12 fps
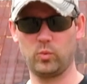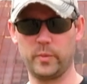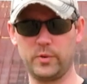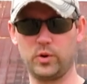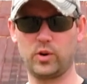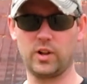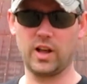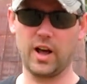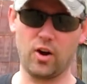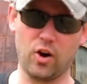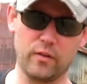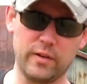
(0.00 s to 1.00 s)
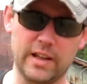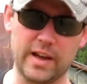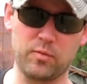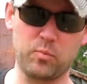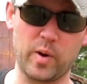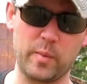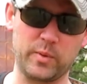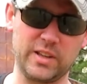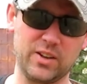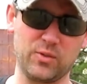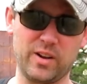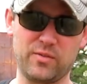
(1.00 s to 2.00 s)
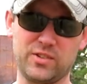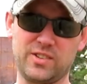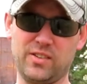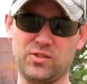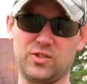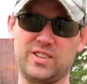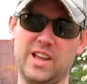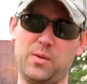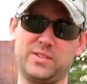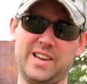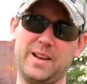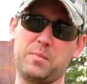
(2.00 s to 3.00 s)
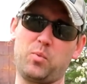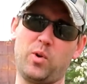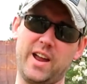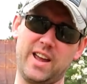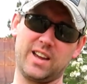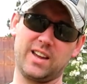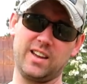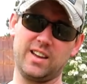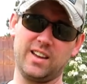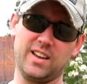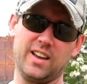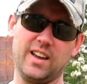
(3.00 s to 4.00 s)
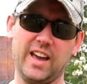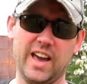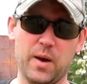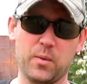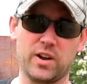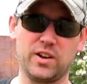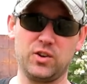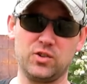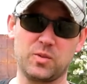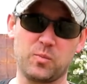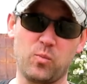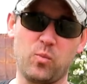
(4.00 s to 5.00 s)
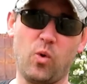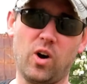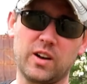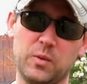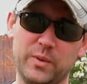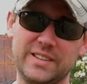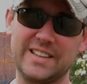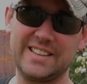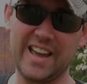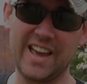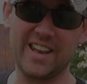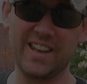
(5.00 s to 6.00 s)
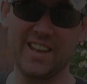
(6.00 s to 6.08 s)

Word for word: We've been doing a lot of RV life prepping, getting ready for stuff, so today we're taking a break and we're gonna do some walking with the dead.